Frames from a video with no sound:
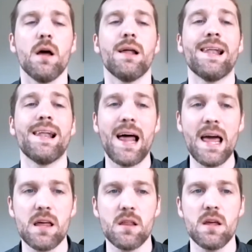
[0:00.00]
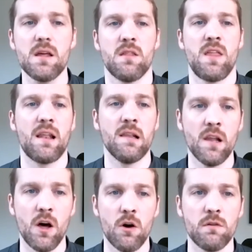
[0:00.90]
Likely that
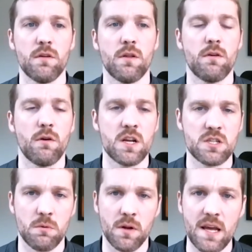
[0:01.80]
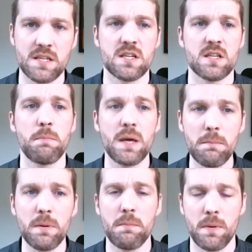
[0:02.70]
loan, as it relates to the
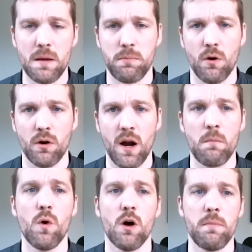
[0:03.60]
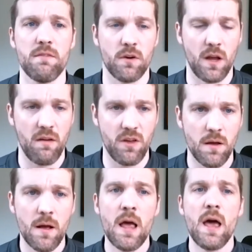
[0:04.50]
PPP program, will be forgiven.
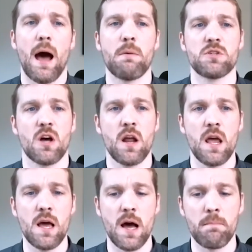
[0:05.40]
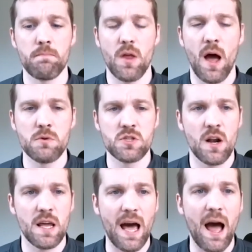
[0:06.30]
I was on
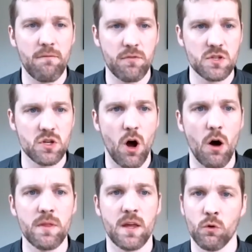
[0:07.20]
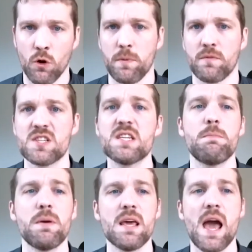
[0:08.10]
a conference call with a group of
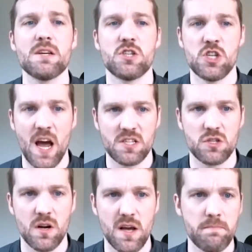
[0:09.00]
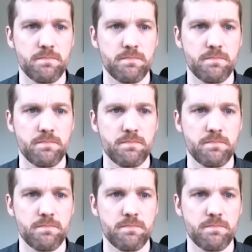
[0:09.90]
CPAs yesterday,